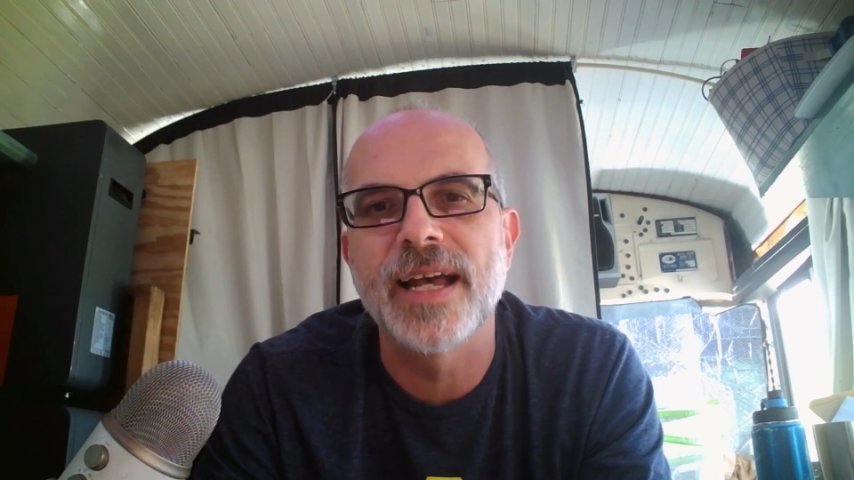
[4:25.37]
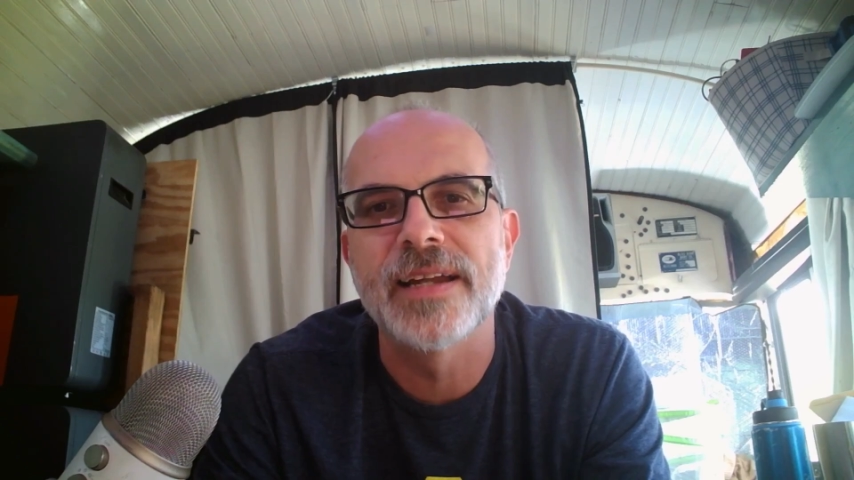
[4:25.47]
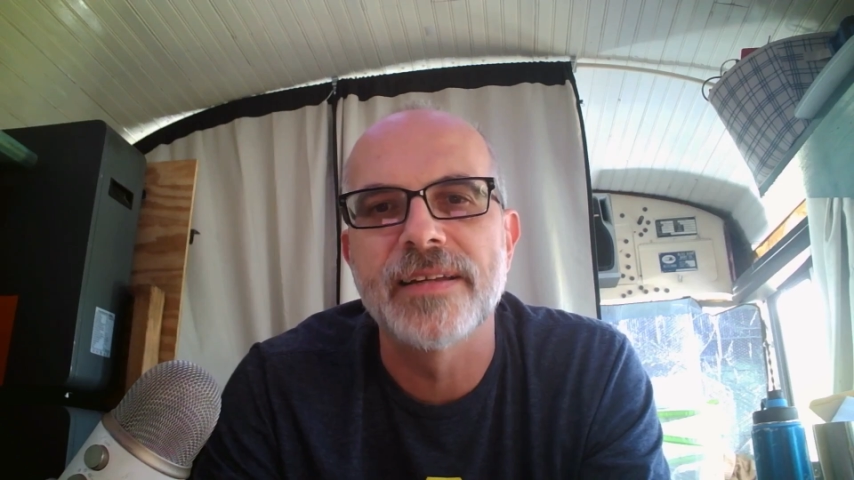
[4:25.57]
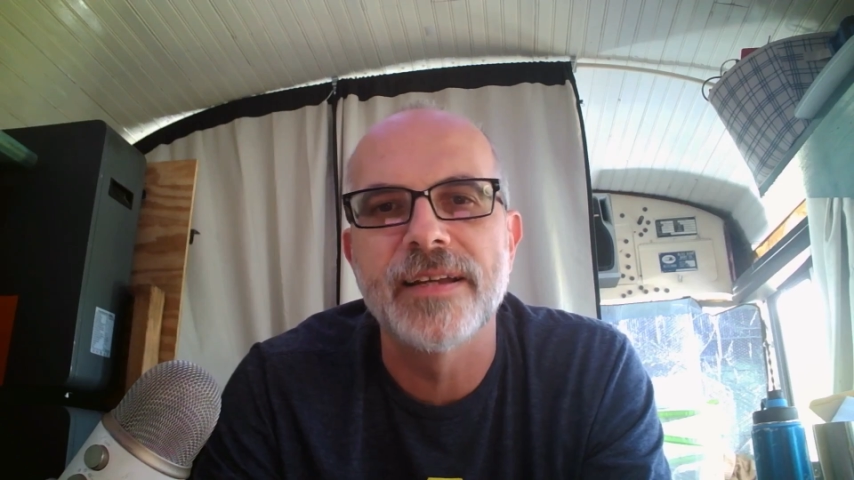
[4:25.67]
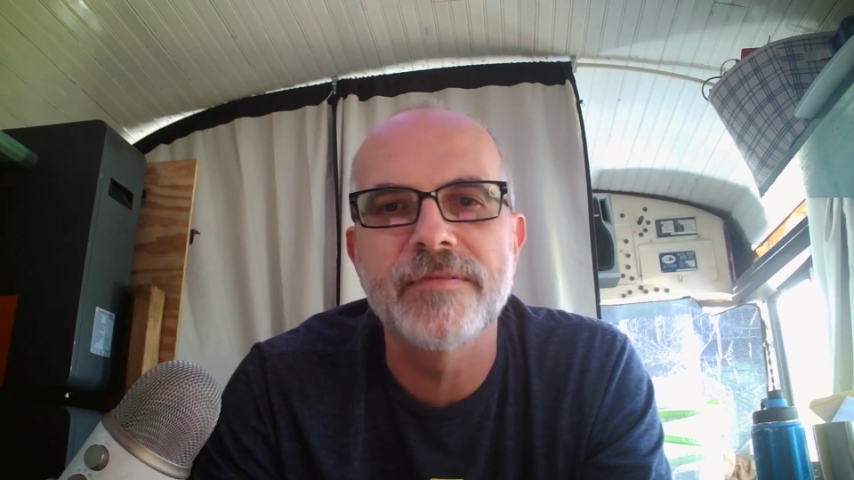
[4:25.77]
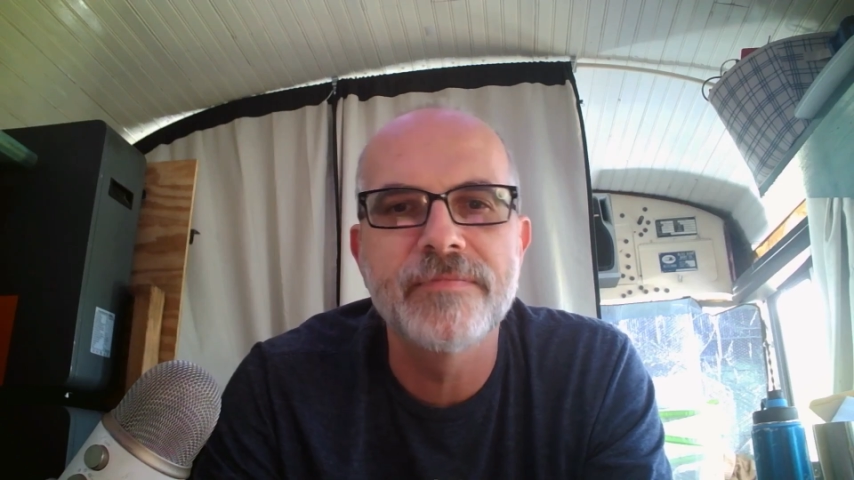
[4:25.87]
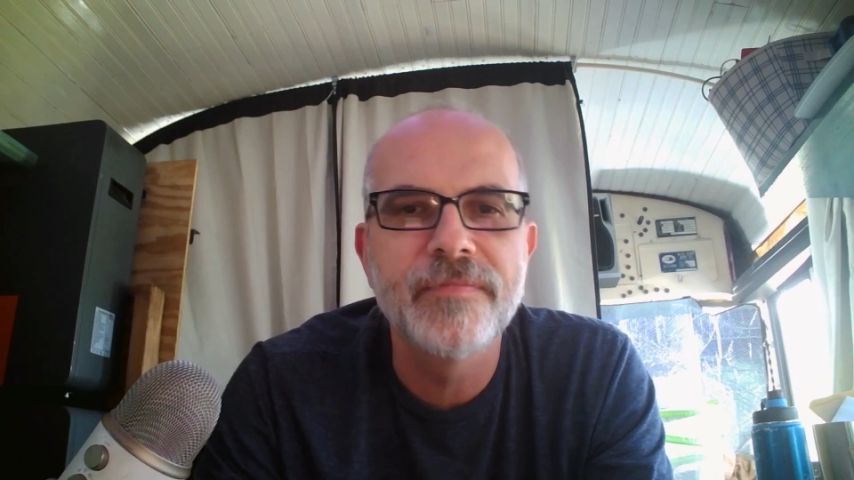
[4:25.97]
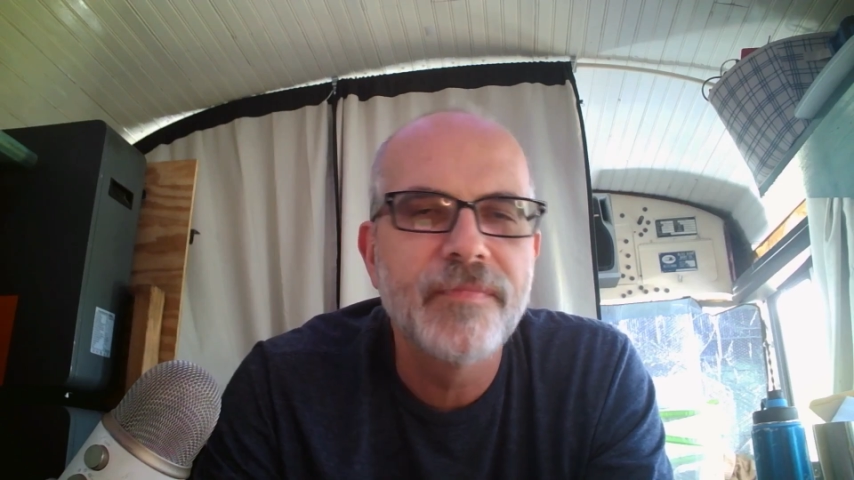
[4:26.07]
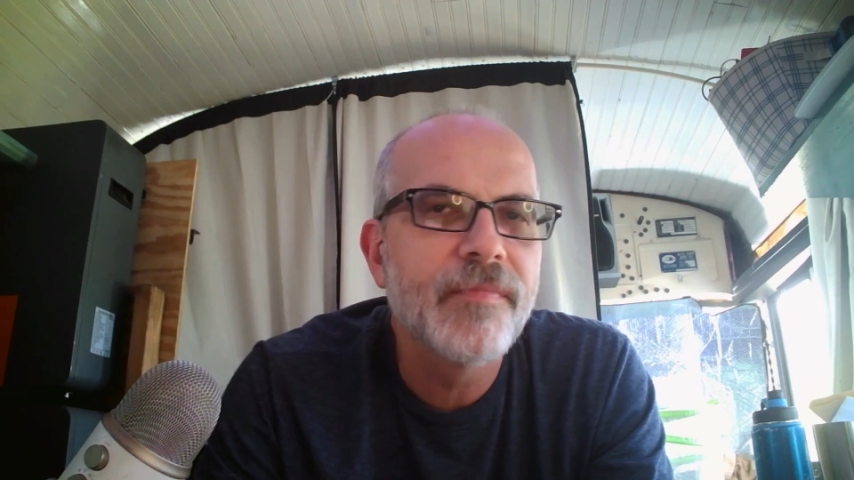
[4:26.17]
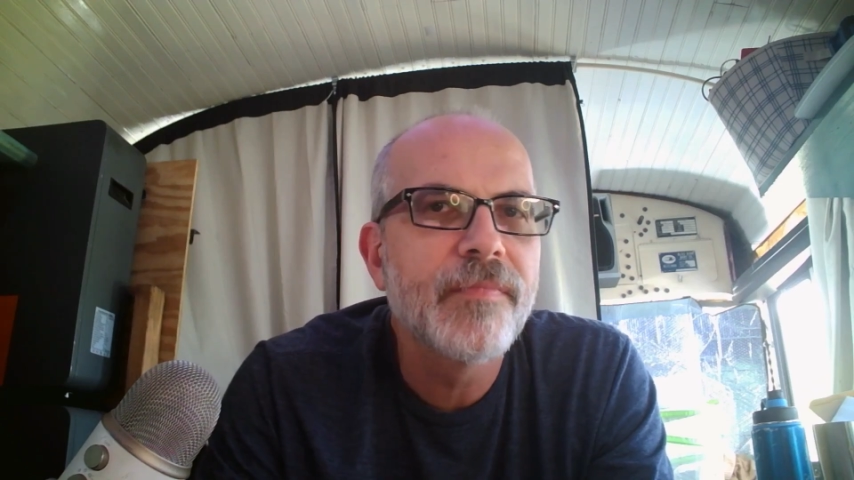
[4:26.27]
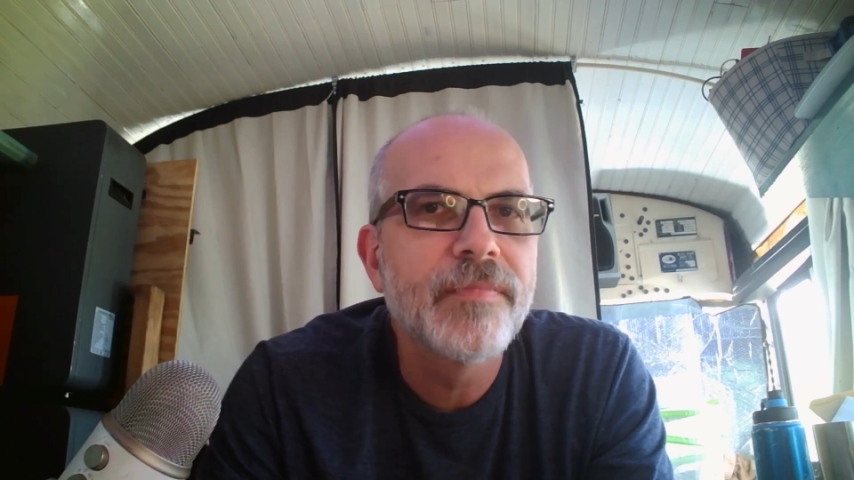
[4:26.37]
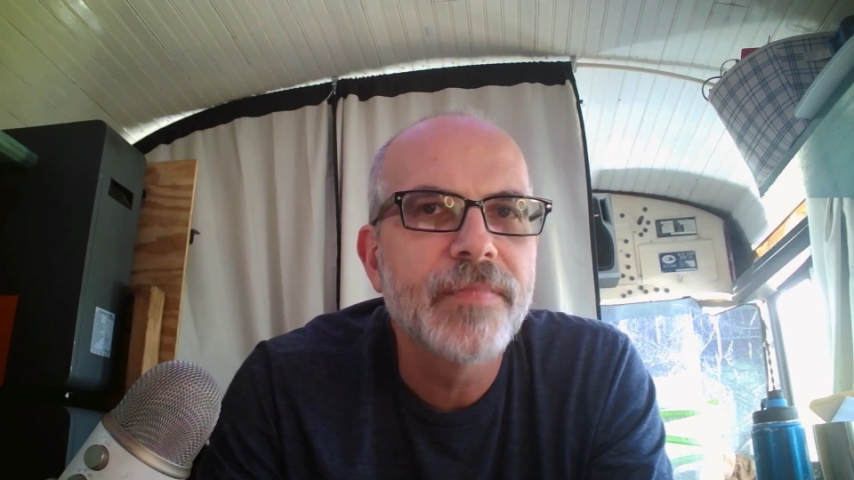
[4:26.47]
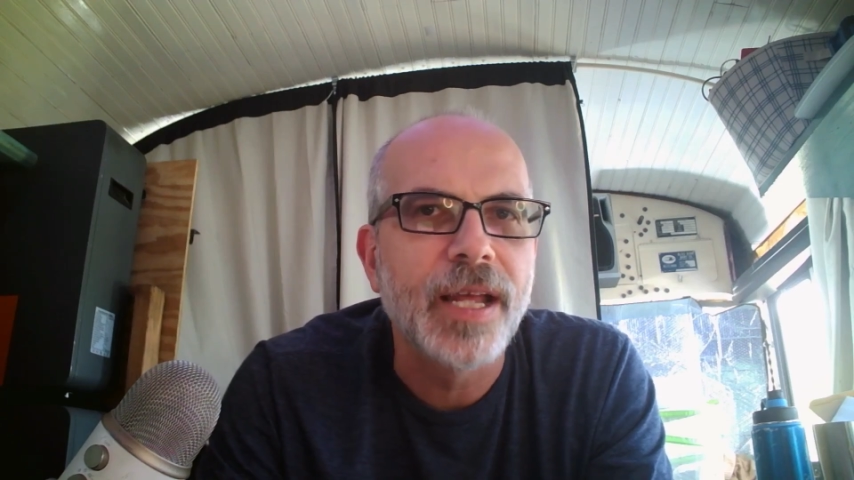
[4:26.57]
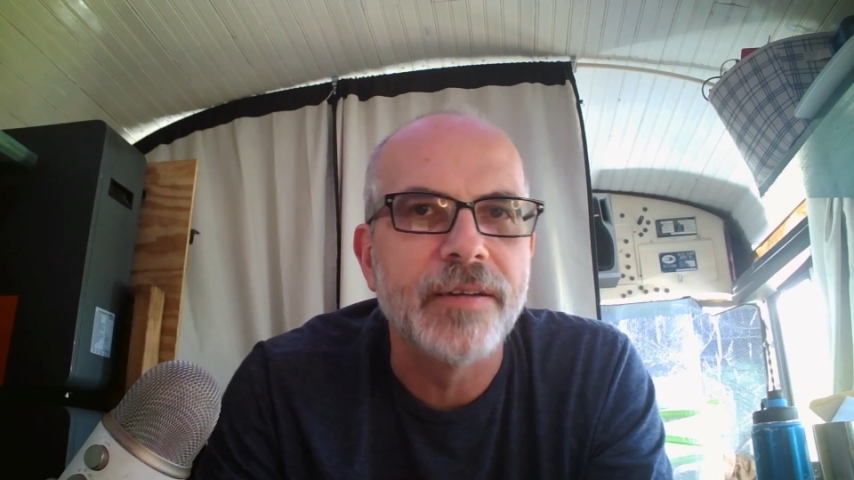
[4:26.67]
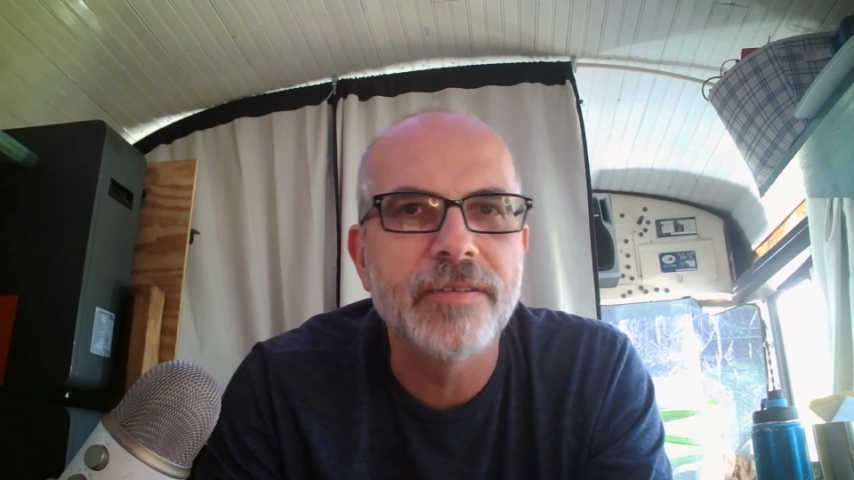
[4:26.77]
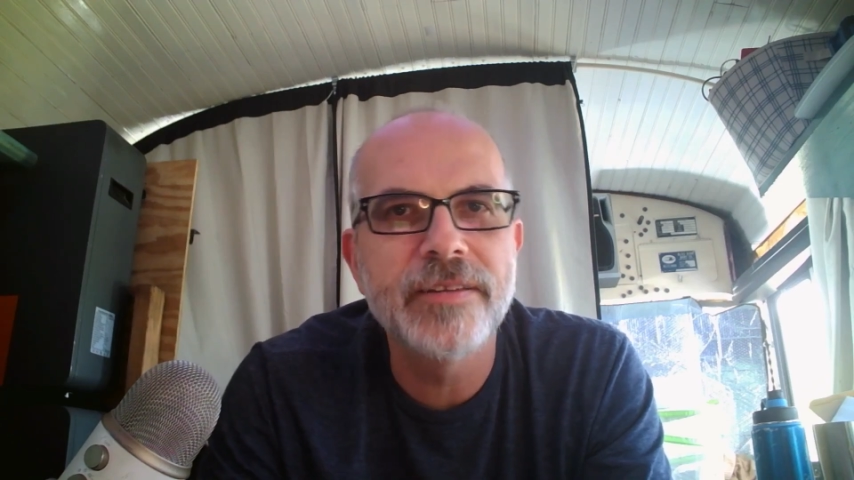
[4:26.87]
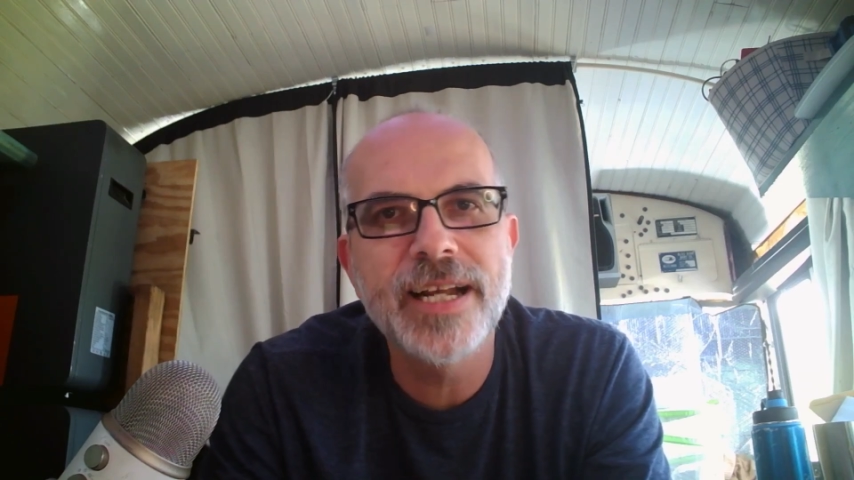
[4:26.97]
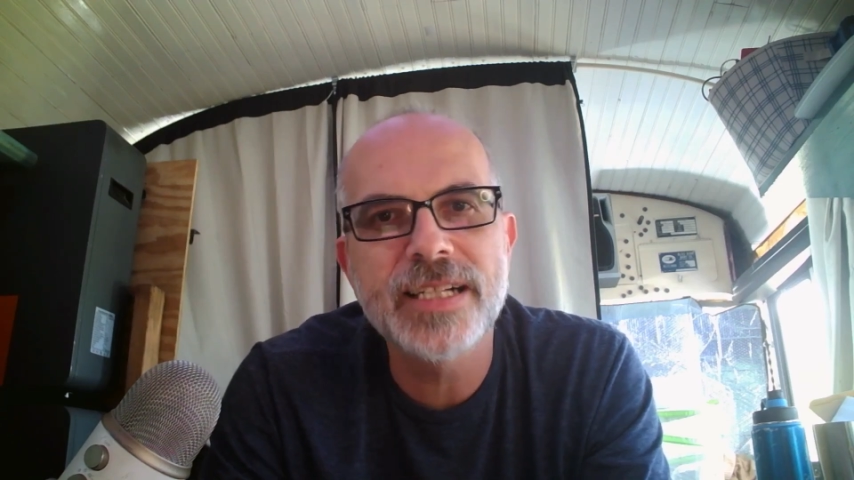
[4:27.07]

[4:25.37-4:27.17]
content. Until the